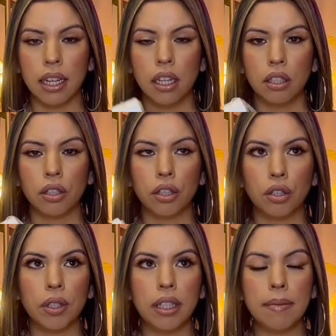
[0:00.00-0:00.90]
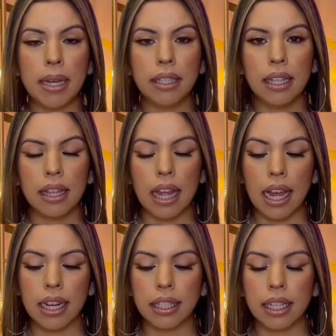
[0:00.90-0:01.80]
So your twisted mason
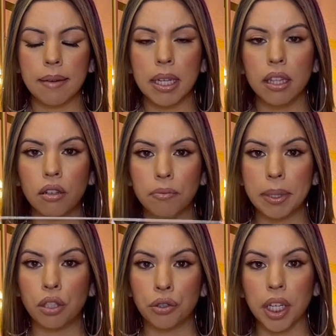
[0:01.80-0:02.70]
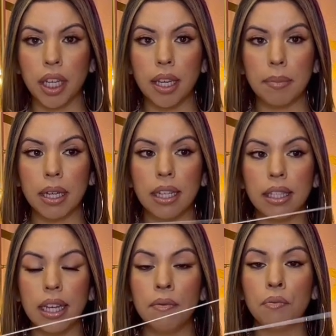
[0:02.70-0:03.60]
line is going to be a little bit tricky because
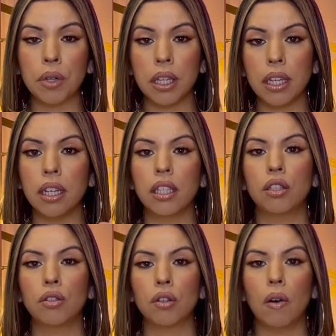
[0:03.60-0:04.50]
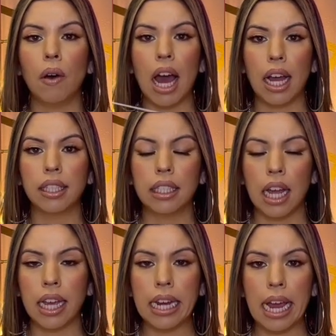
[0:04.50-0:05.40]
it really needs to go as
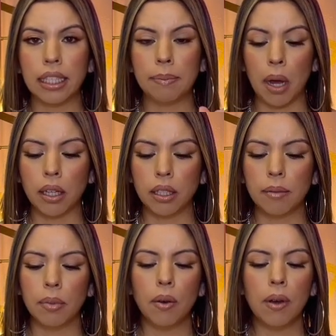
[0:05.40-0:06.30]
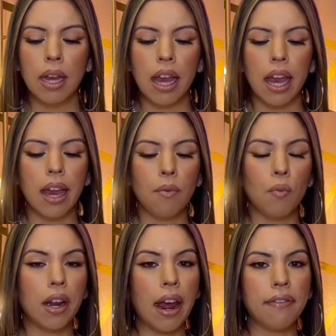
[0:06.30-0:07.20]
tight as possible. And
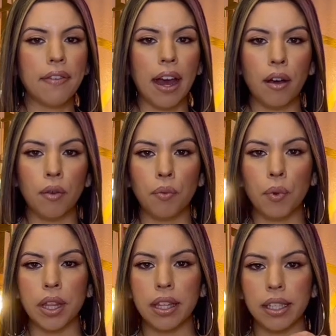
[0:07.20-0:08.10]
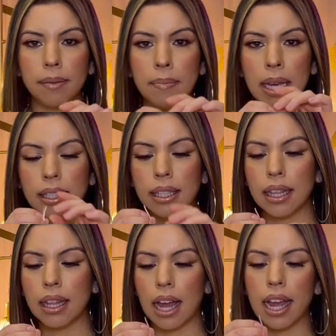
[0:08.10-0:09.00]
what I found with this
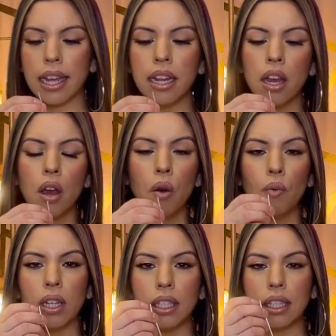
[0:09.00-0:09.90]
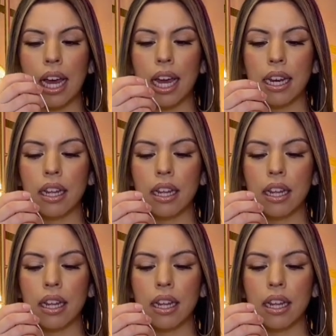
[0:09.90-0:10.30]
mason line was that